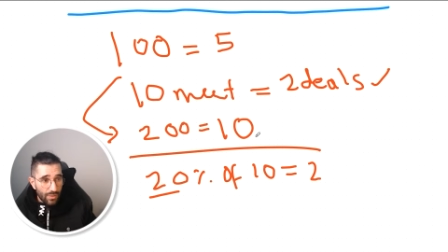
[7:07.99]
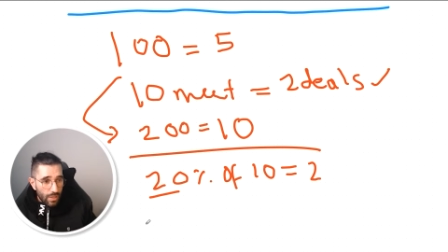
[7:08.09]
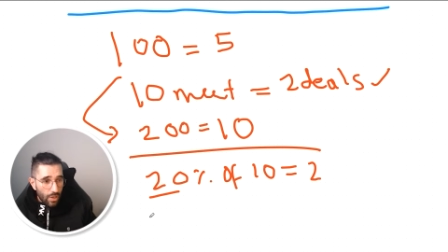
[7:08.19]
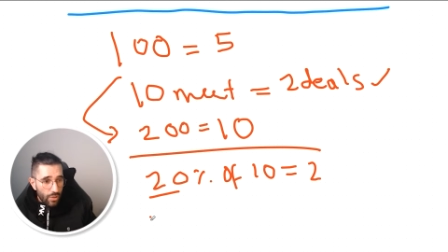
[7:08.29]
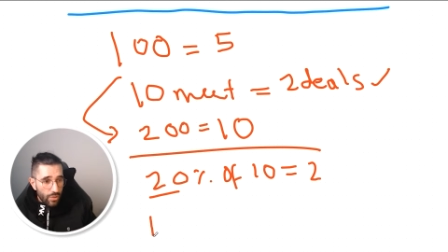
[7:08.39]

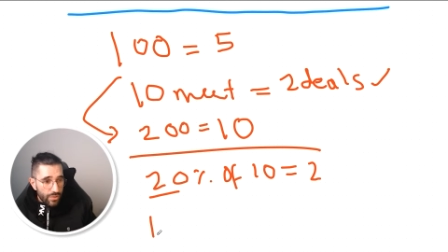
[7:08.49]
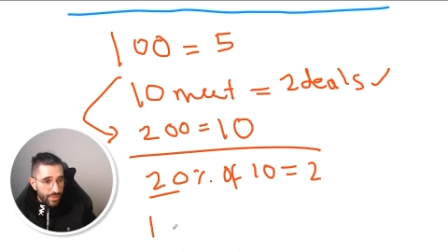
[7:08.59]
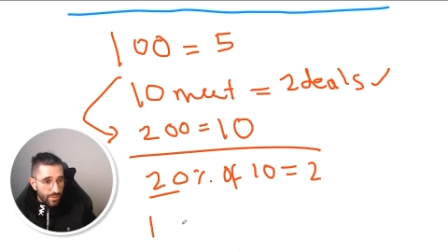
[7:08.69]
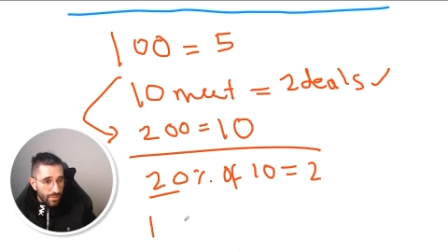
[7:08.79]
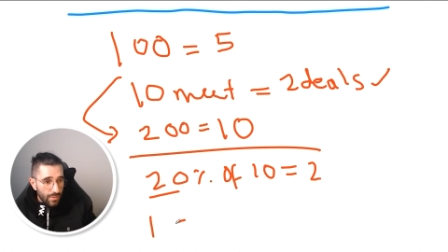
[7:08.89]
One
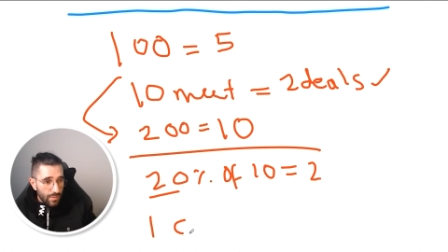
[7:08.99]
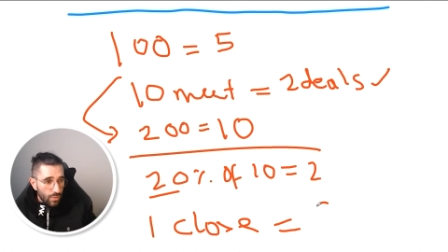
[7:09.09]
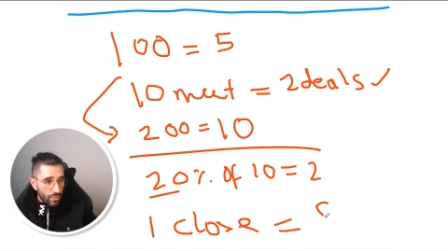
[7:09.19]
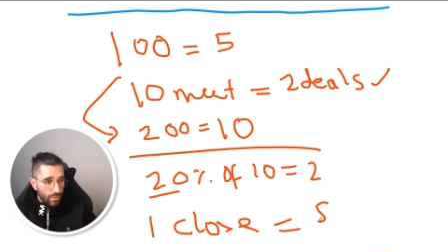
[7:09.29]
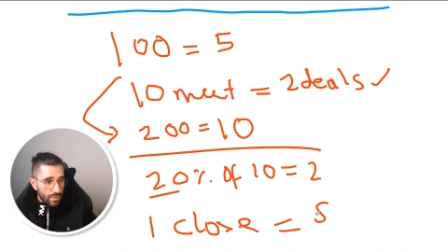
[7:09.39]
close
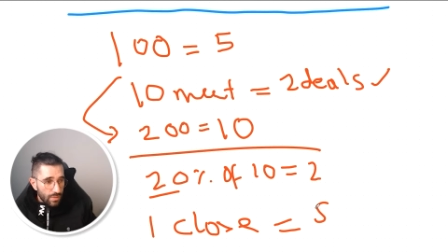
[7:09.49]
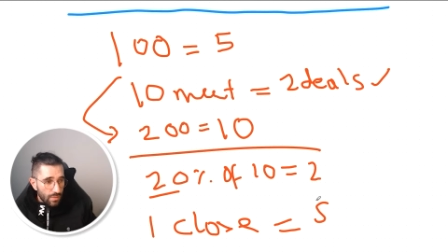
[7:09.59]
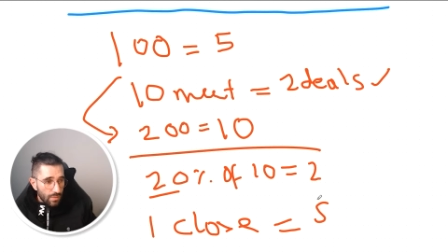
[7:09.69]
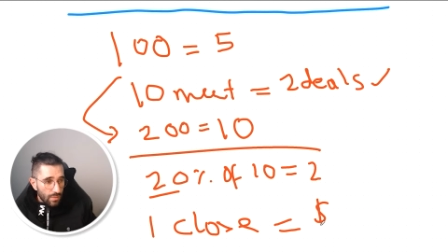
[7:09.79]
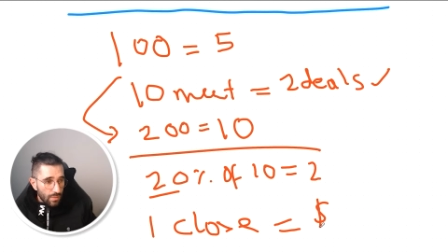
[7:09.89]

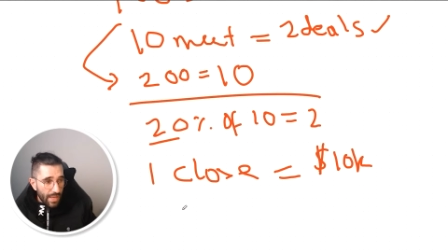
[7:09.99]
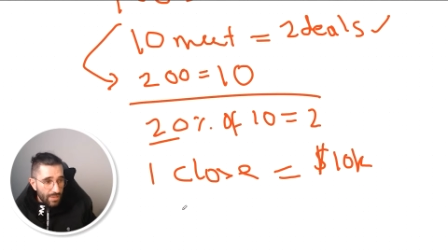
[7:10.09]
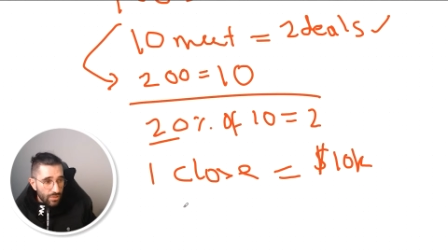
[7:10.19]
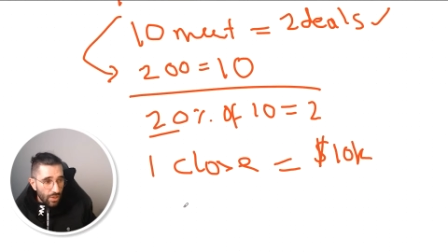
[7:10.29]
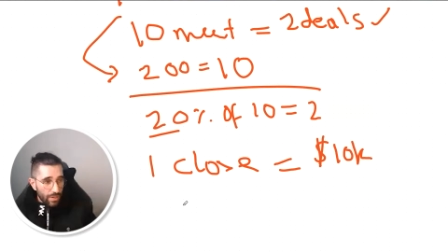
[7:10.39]
equals
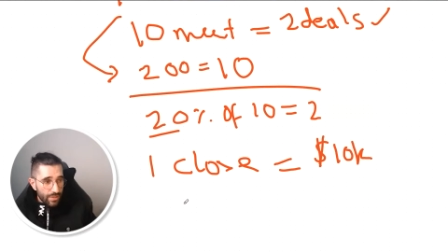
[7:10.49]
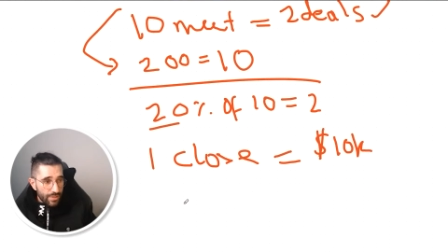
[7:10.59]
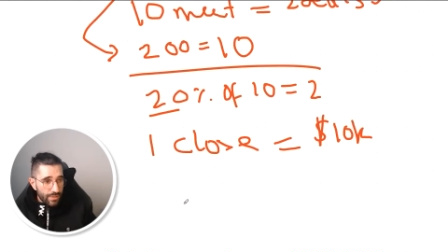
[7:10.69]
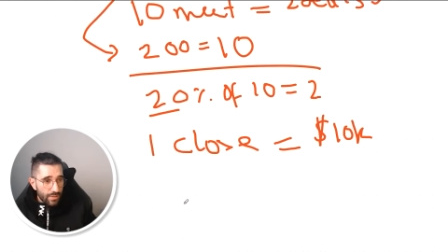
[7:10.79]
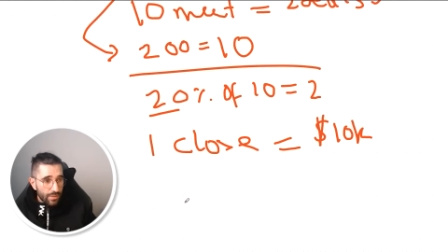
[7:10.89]

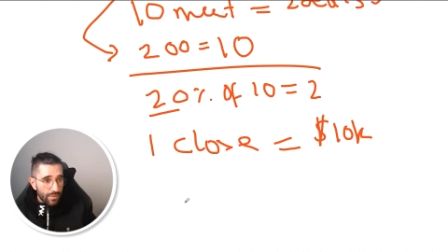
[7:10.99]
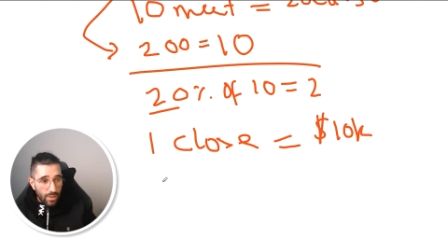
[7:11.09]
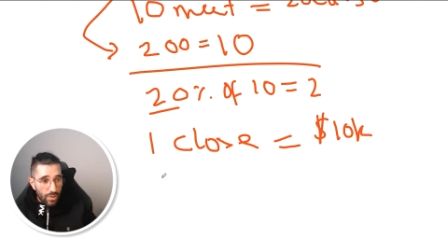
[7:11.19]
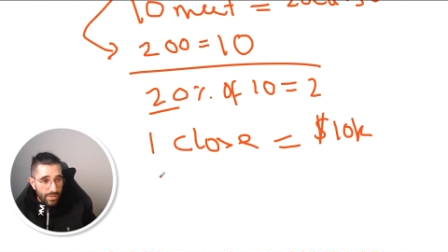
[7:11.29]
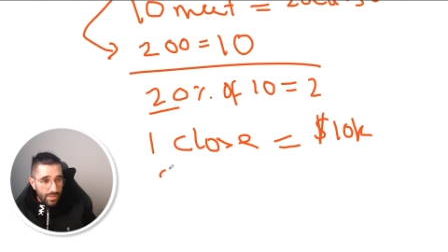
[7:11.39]
$10,000.
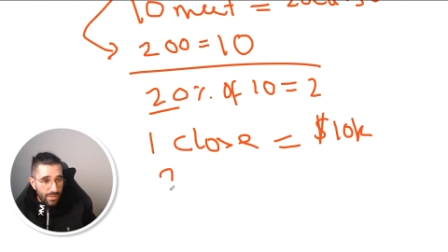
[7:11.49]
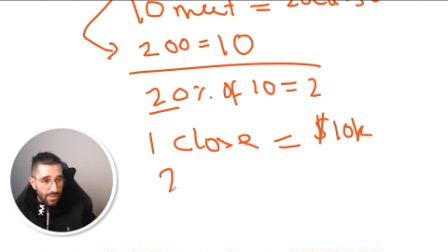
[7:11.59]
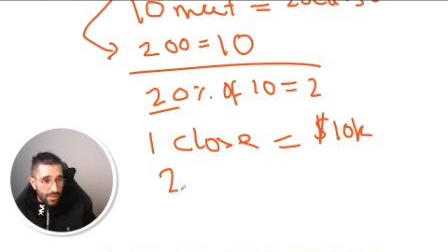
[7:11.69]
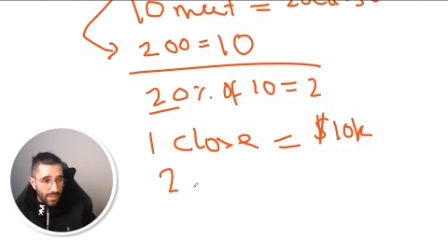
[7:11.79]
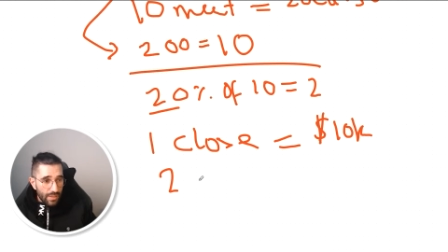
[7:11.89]
Two
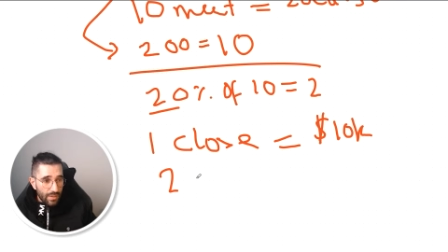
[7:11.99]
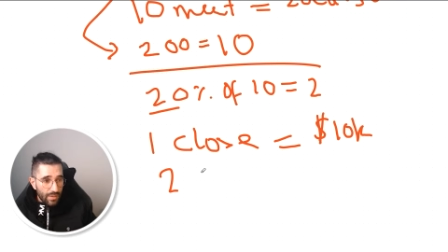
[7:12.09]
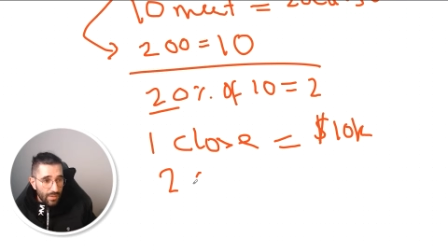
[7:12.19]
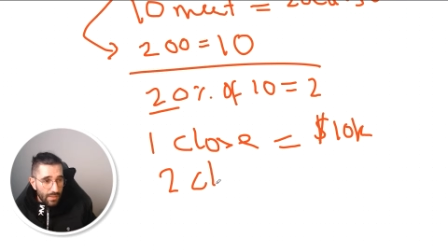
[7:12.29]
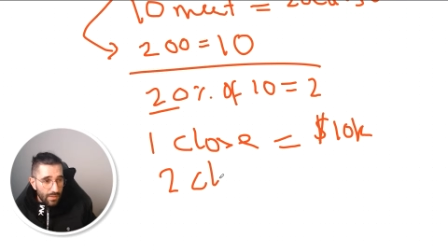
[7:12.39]
closes is going
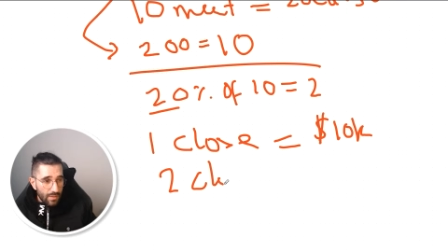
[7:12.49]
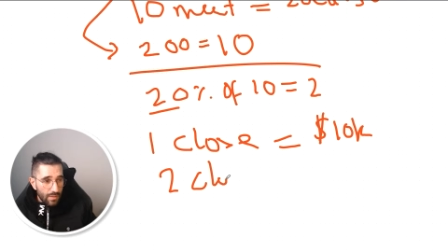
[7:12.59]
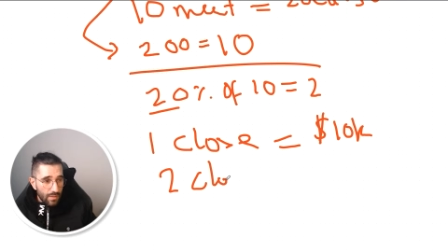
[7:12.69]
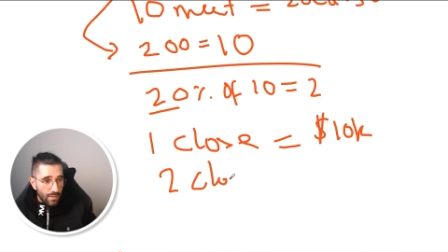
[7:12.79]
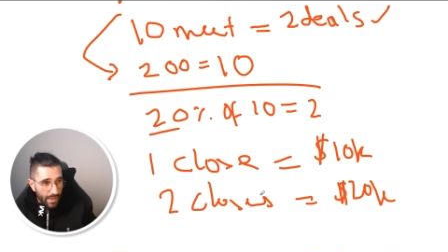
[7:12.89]
to
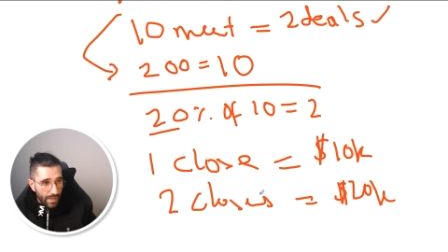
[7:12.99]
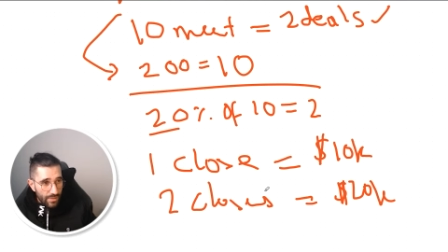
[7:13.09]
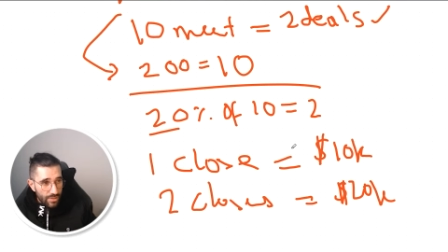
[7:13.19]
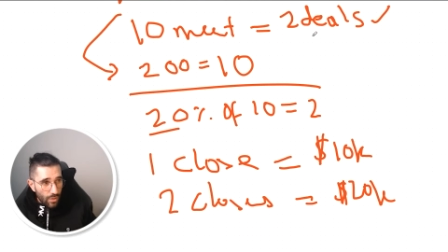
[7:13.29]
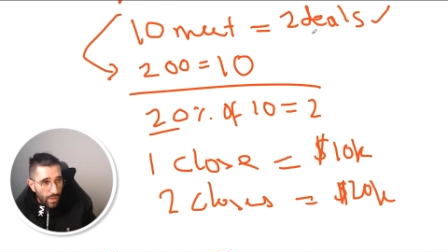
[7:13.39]
mean
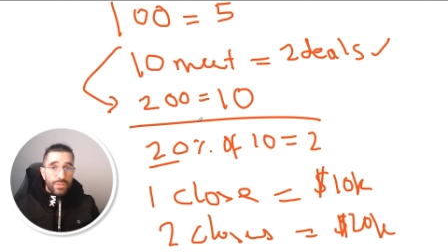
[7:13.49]
20K.